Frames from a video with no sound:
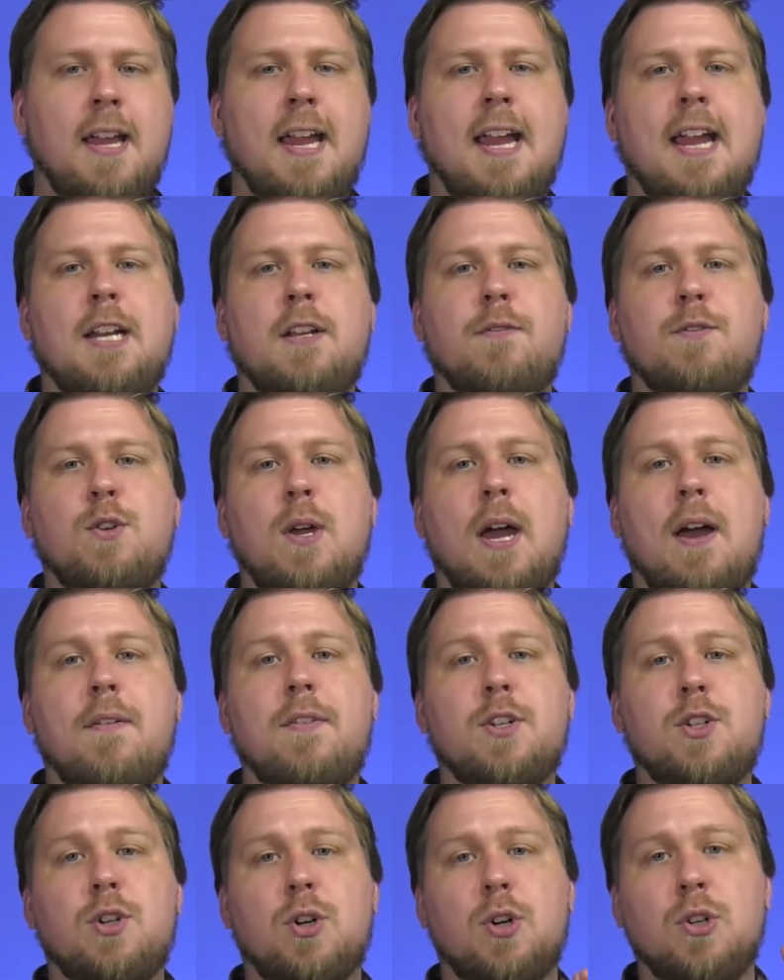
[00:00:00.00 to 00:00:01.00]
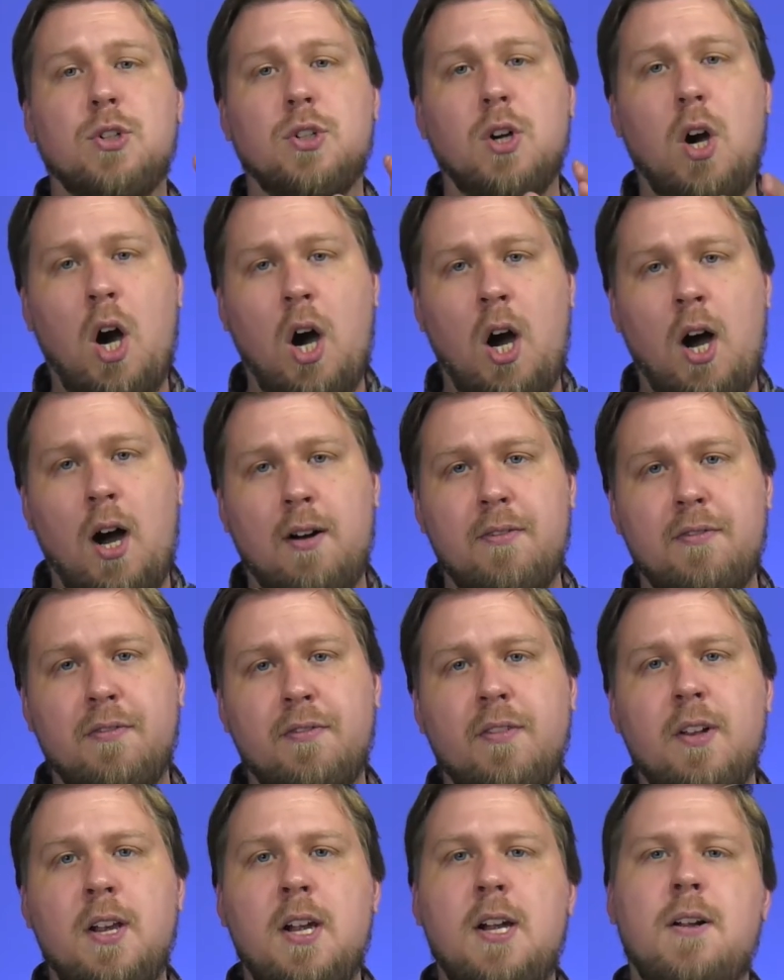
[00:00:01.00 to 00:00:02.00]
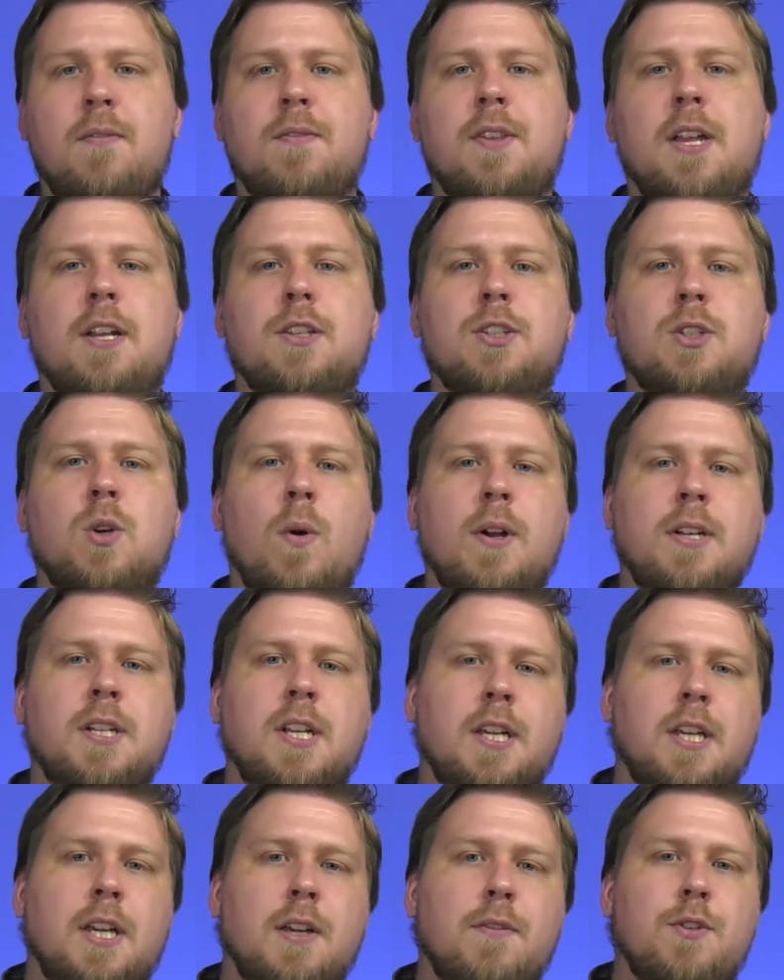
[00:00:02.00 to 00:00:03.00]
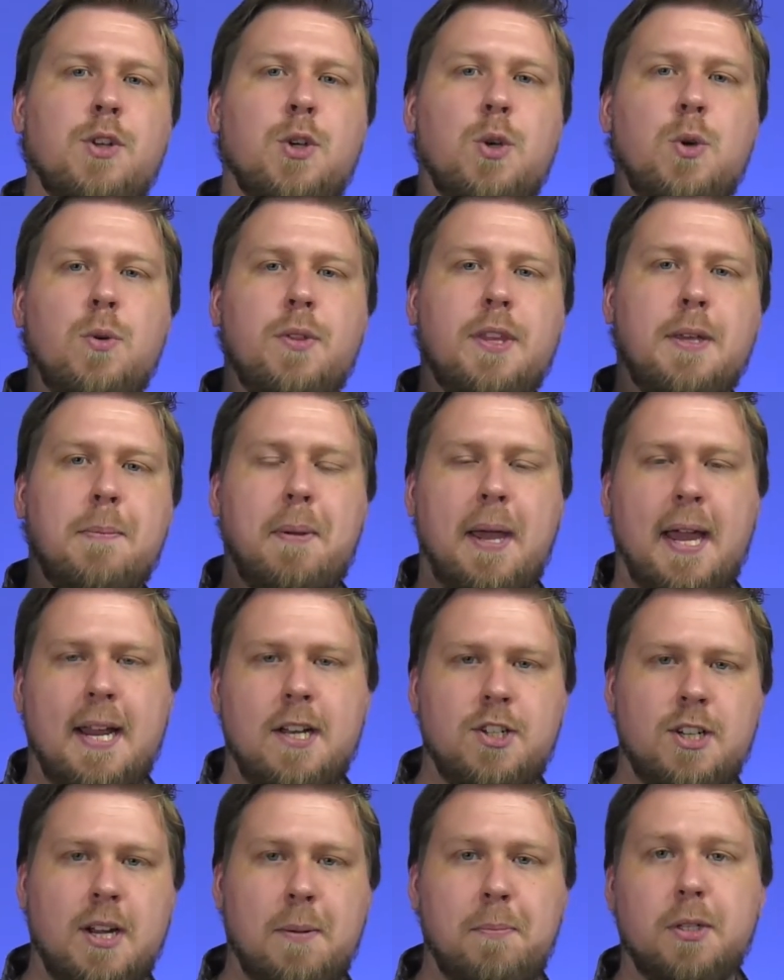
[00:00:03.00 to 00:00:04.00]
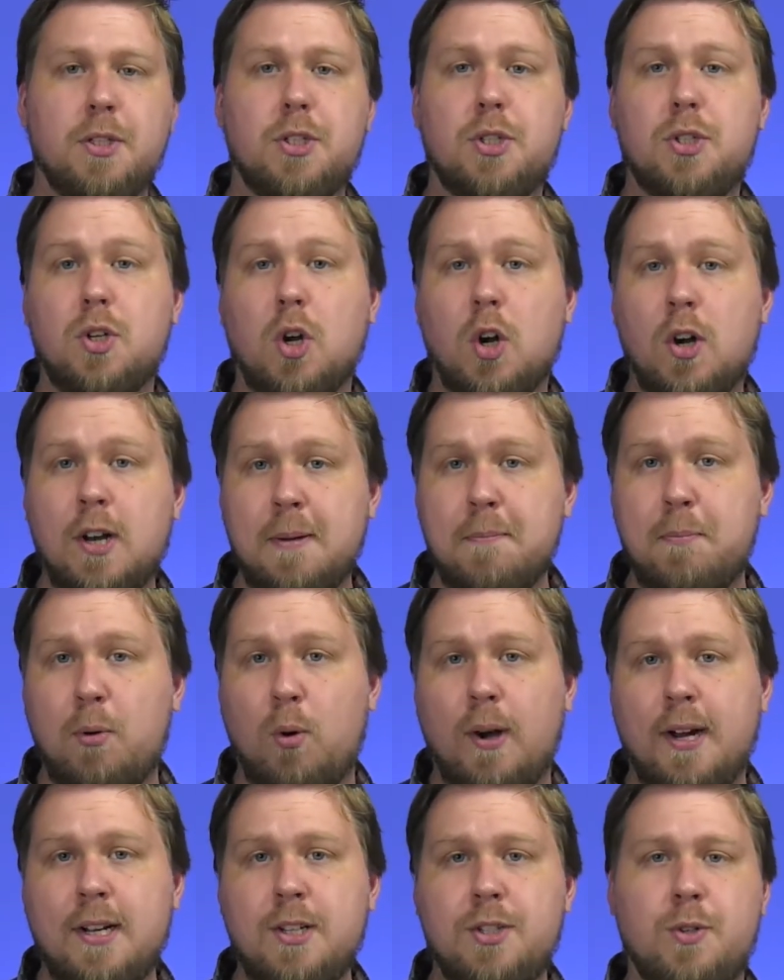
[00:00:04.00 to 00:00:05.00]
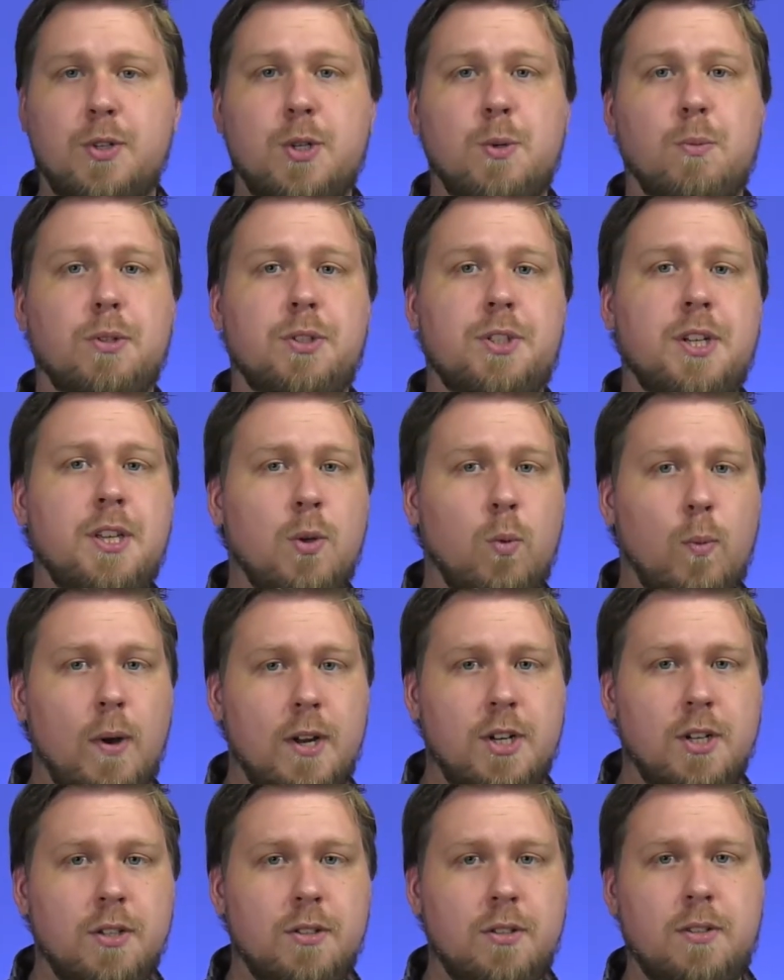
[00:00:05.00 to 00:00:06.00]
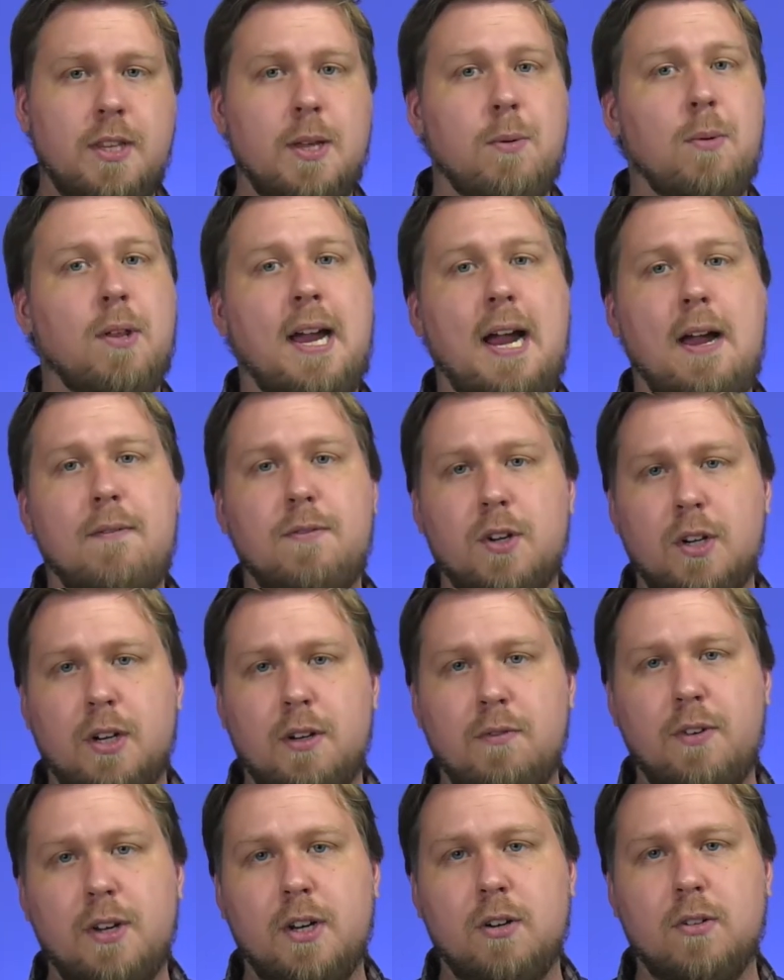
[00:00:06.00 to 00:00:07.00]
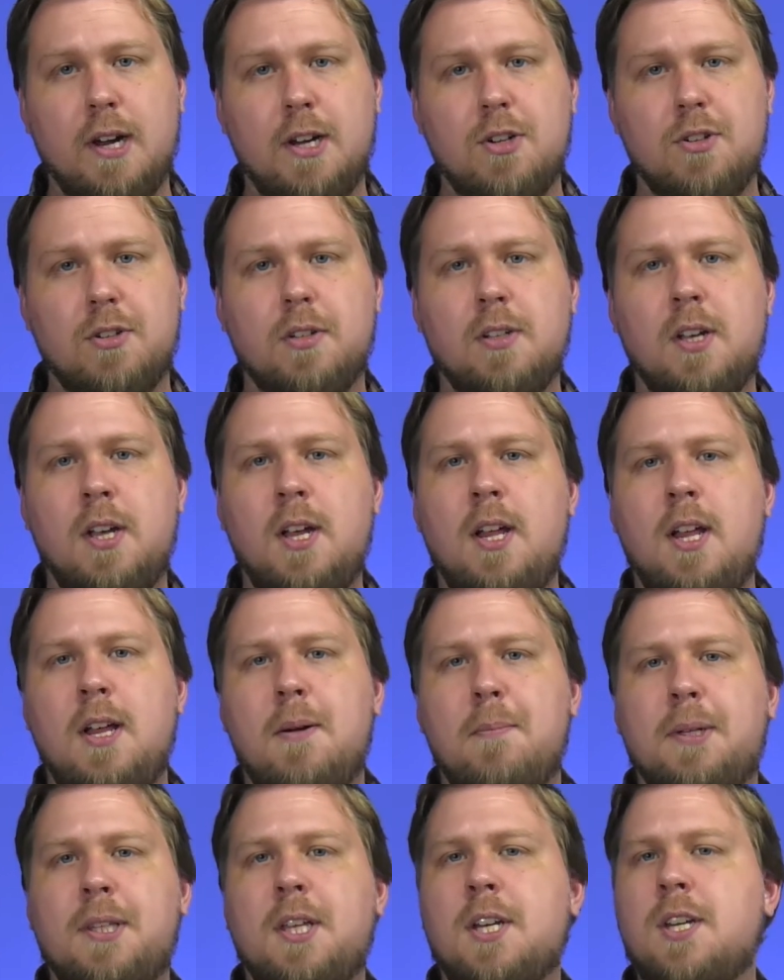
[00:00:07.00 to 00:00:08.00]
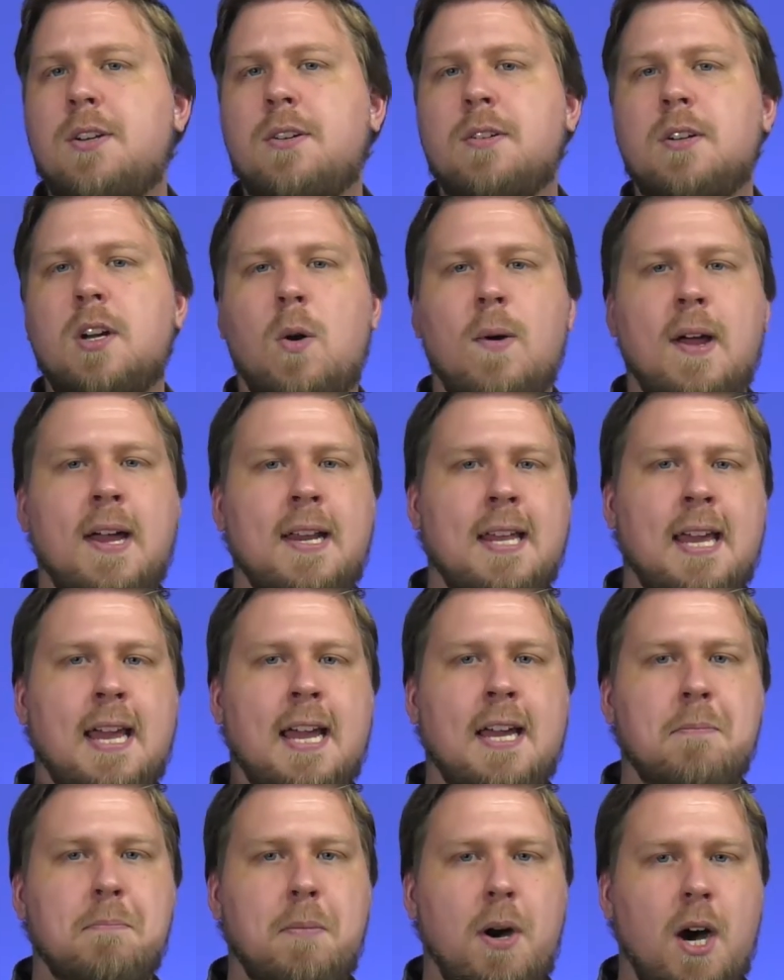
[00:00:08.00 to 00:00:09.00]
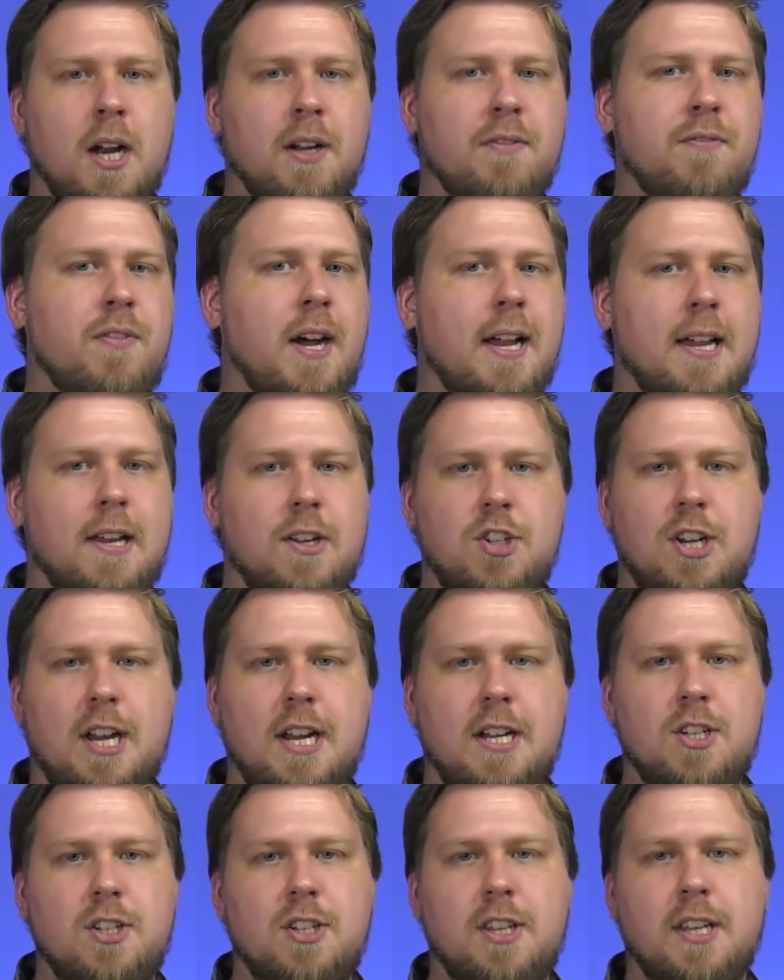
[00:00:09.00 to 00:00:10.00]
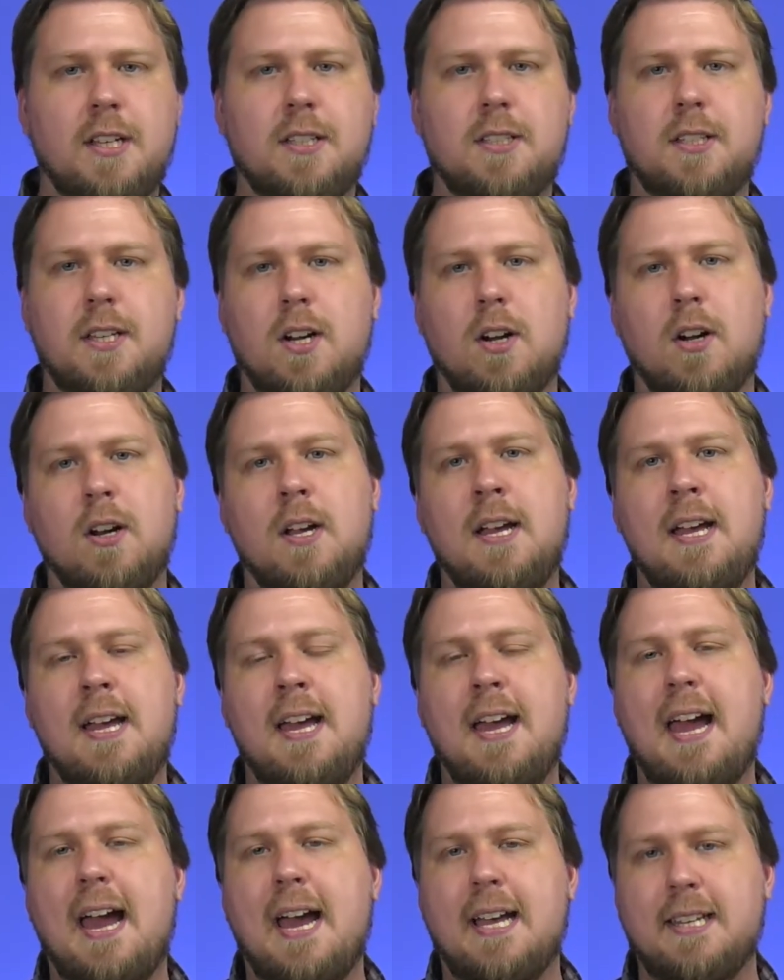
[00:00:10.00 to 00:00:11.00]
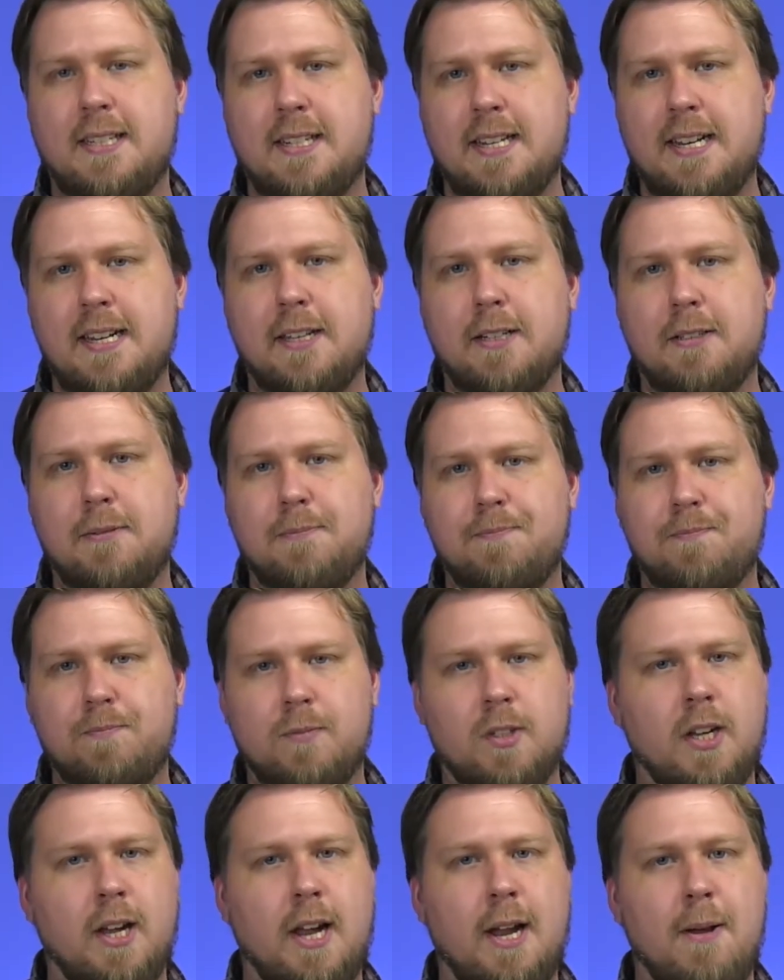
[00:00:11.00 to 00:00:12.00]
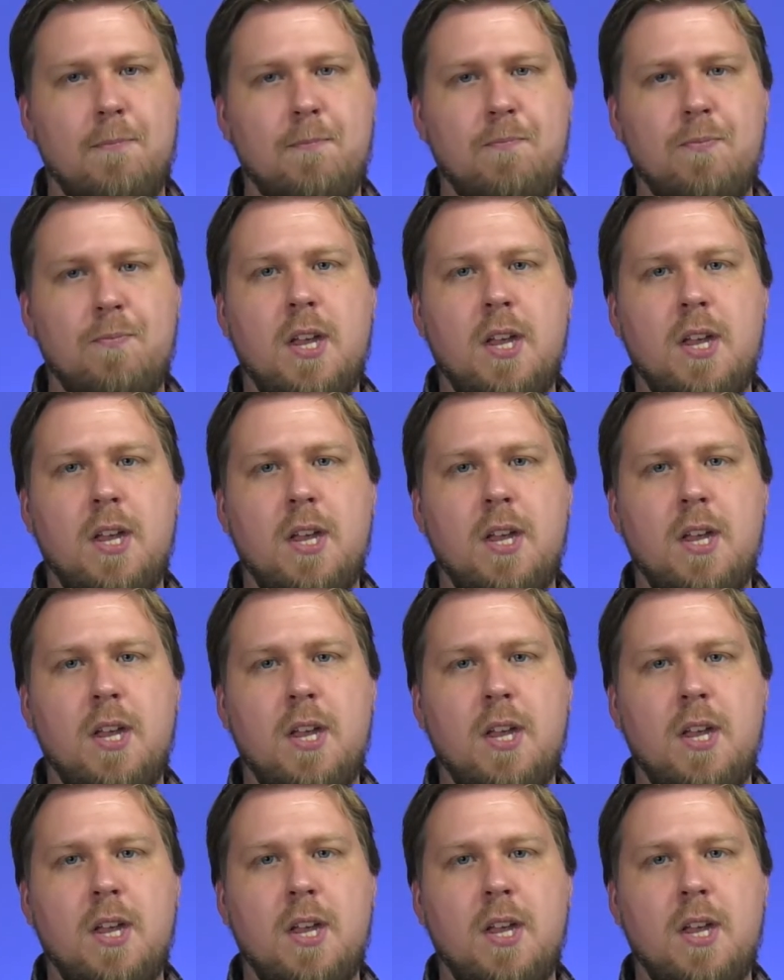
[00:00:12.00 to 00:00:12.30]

And if you have it turned off, then it's going to give you the page template starting point. So you will see the widgets, they will have their configuration, but then you can go ahead and modify and change things there as needed, okay?